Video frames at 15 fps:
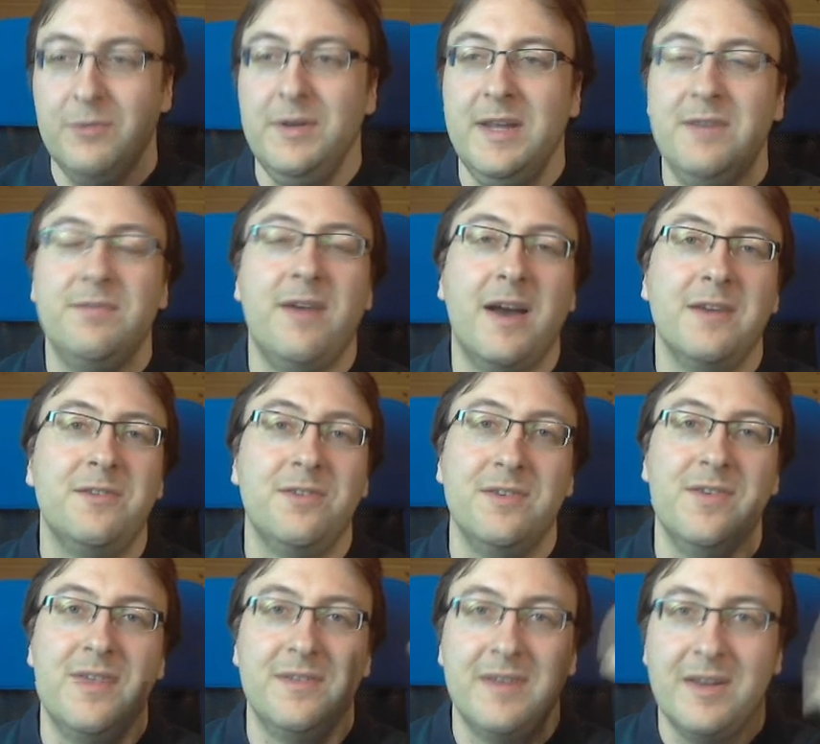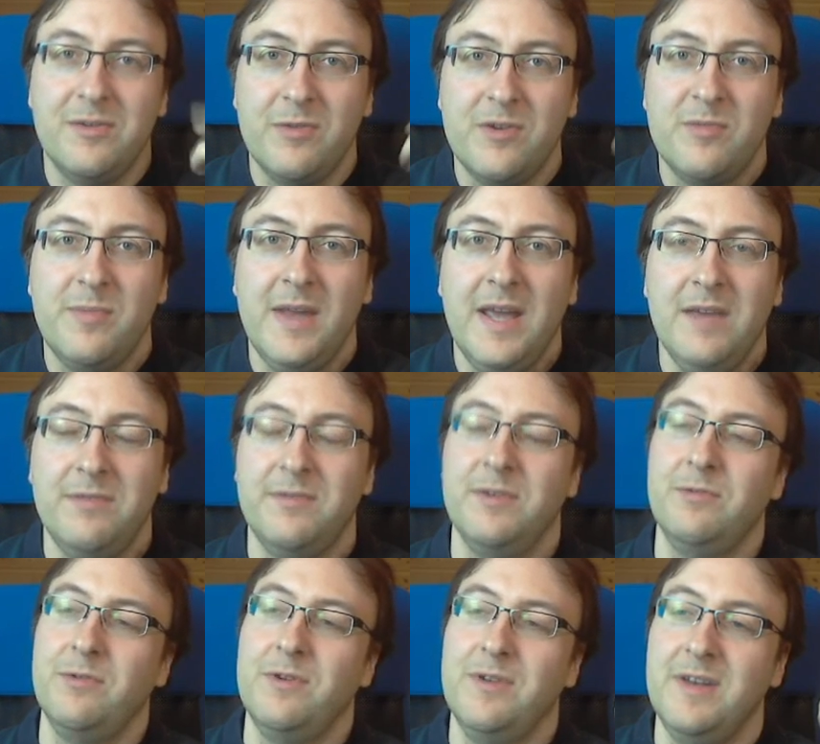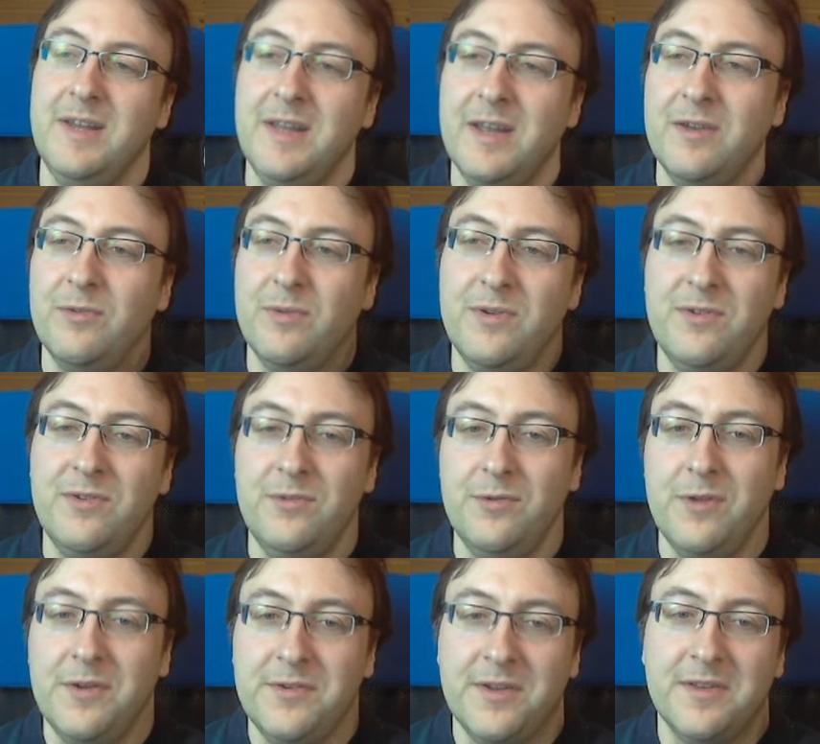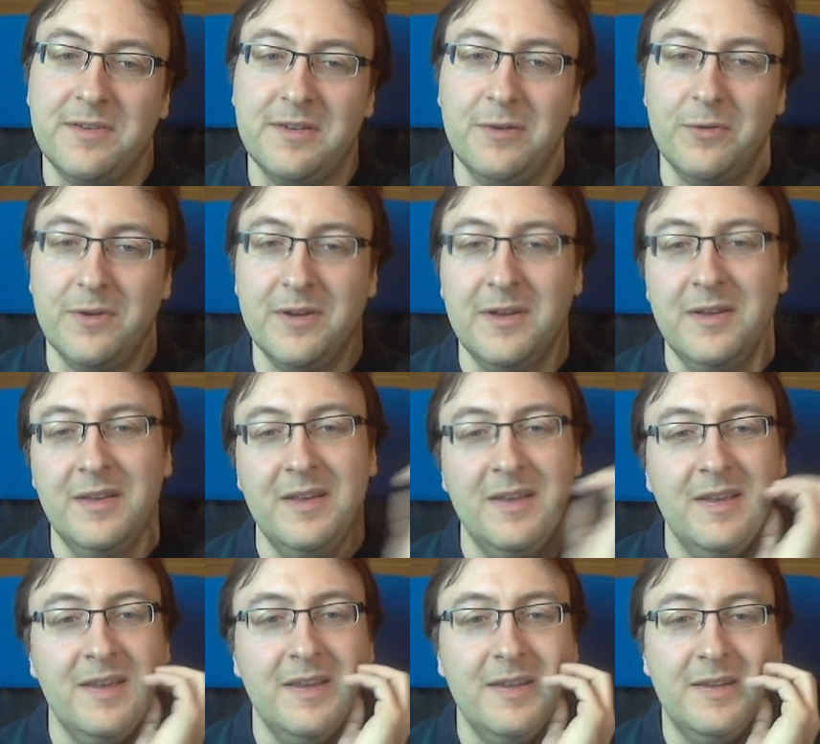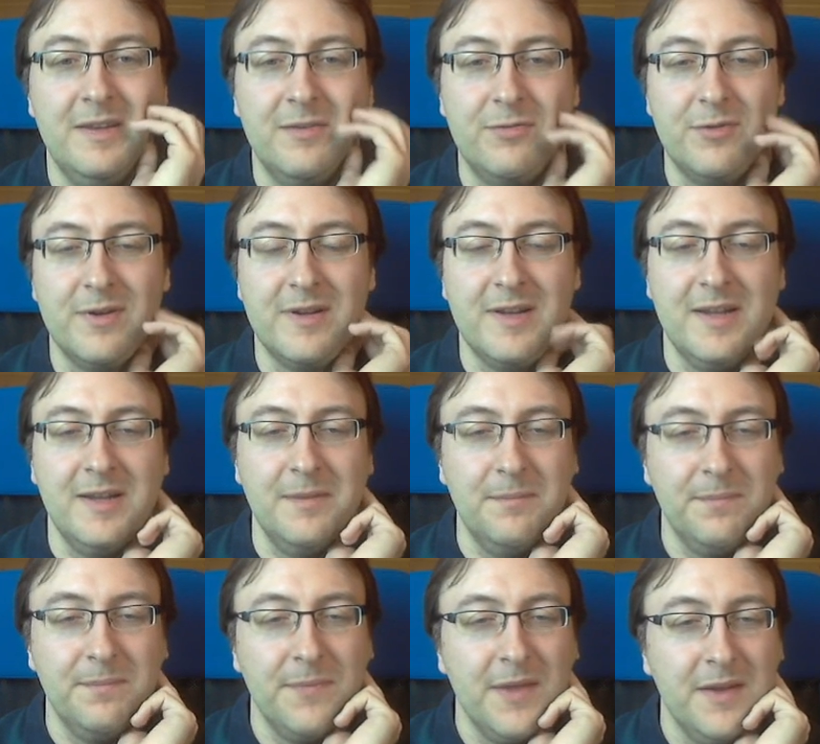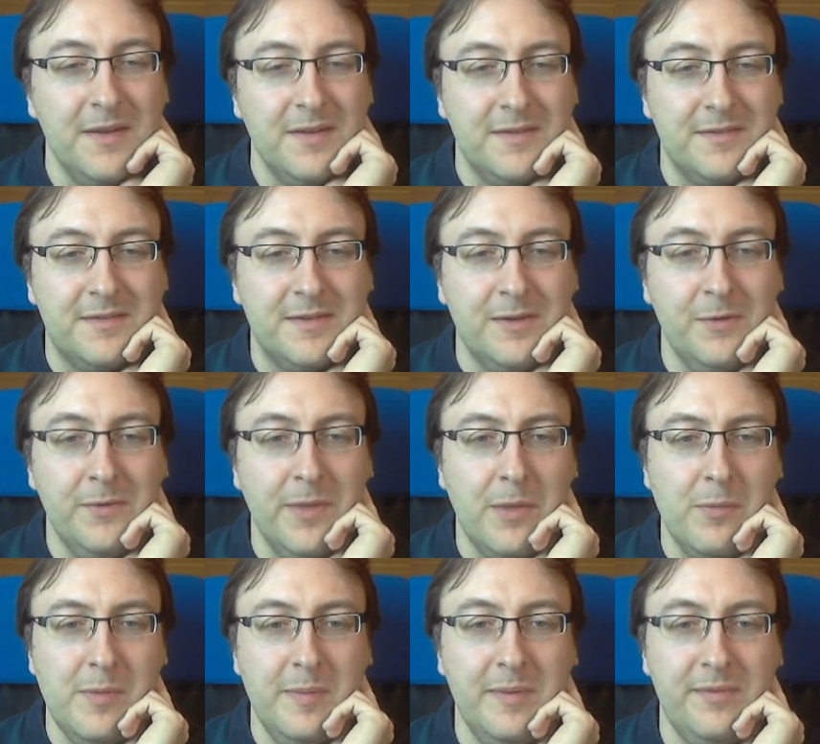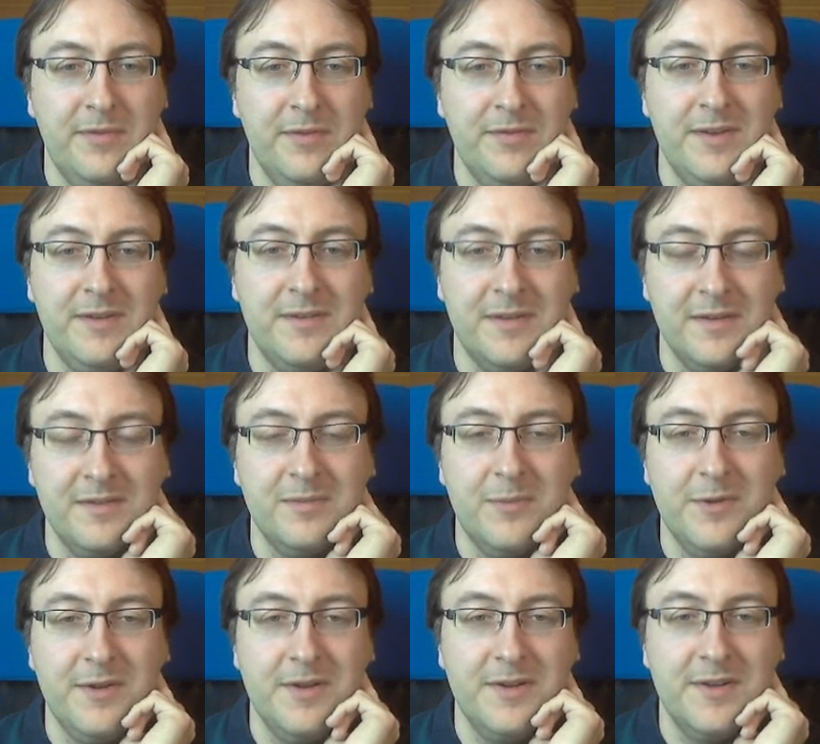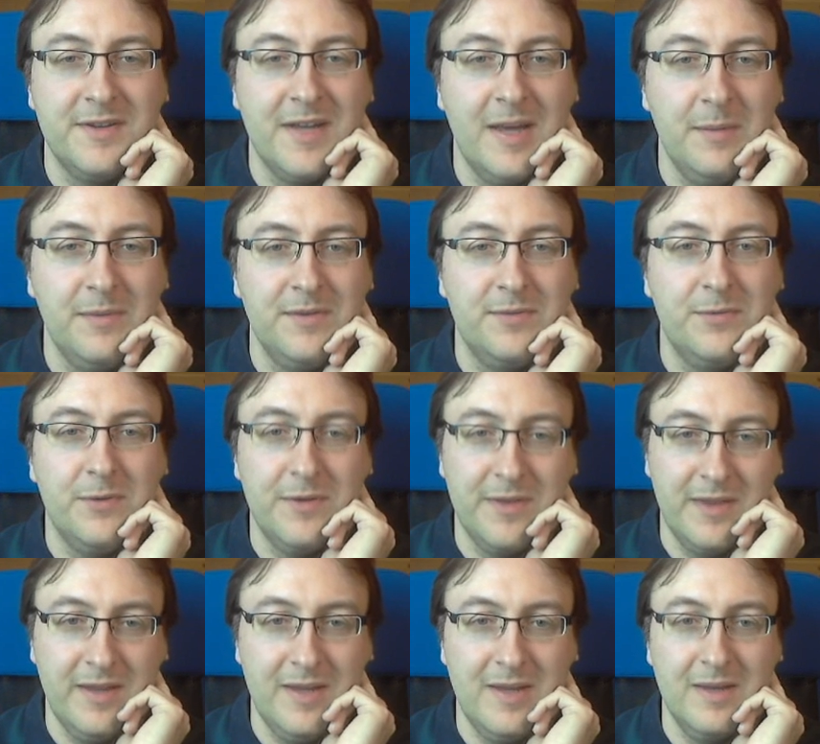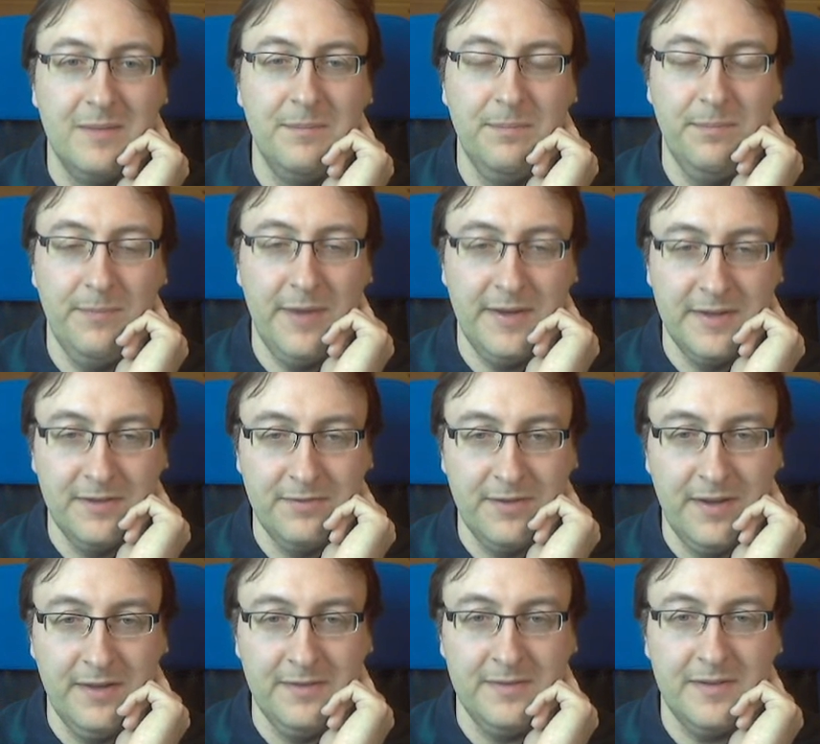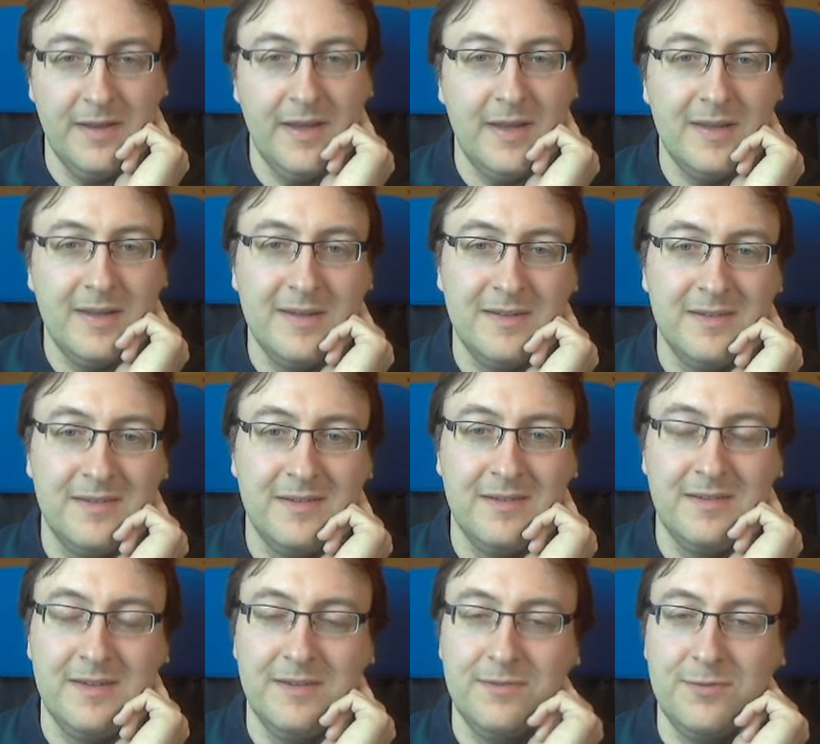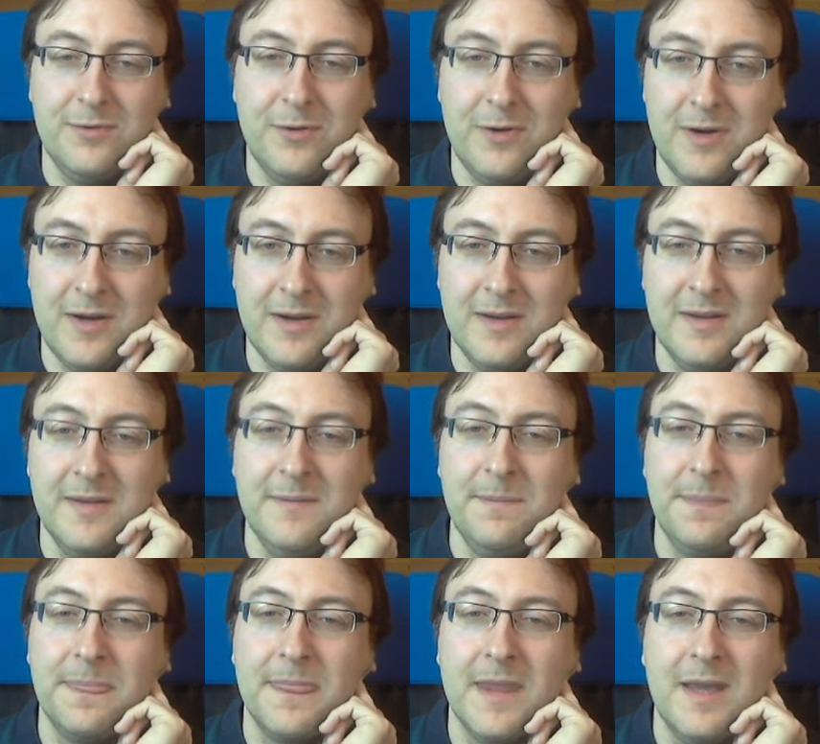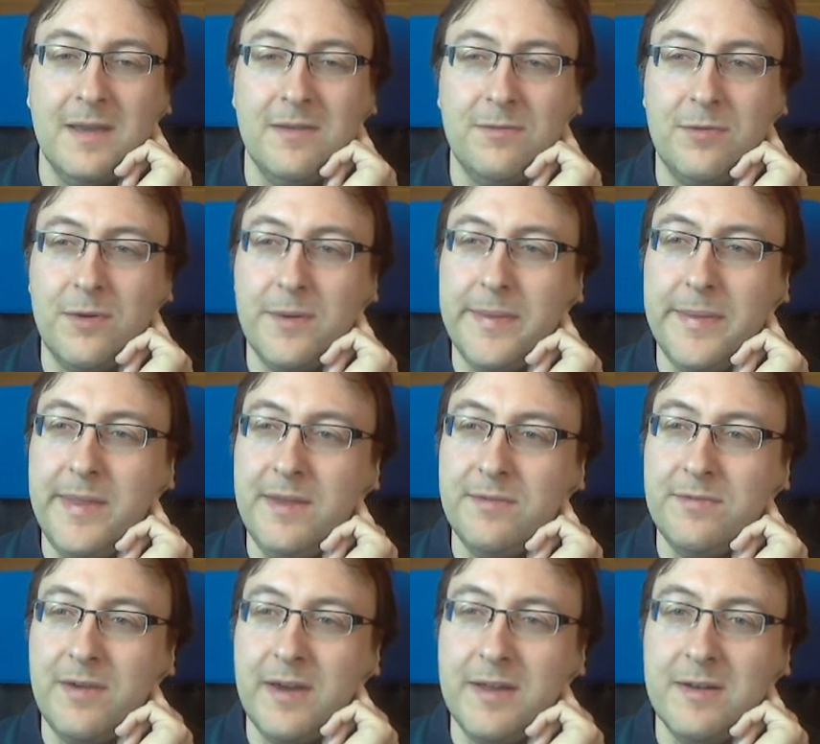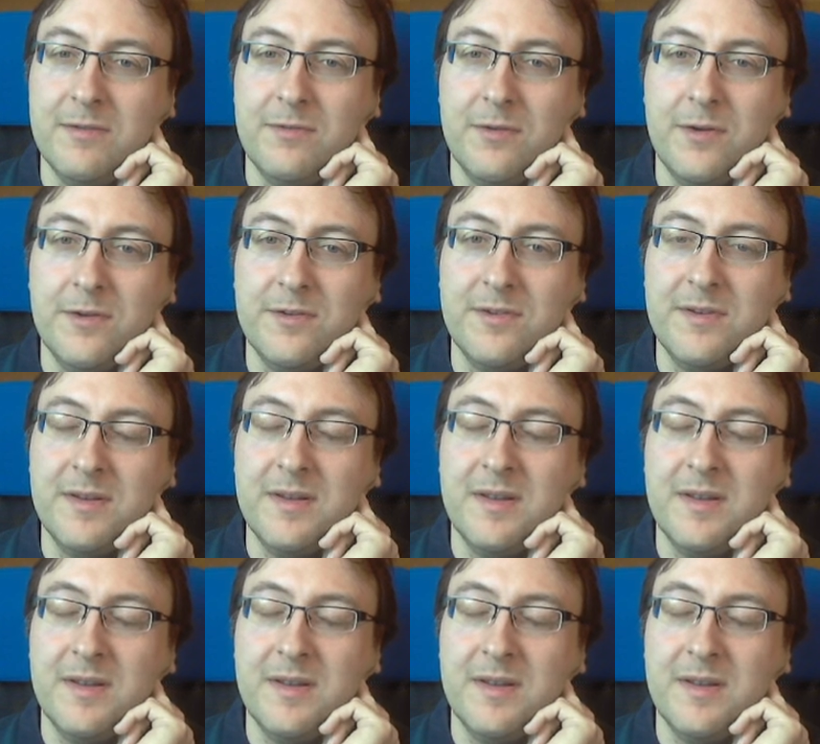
functions and which behave differently and which do not just look differently. So there will be 56 module types for the beta phase and 64 for the final version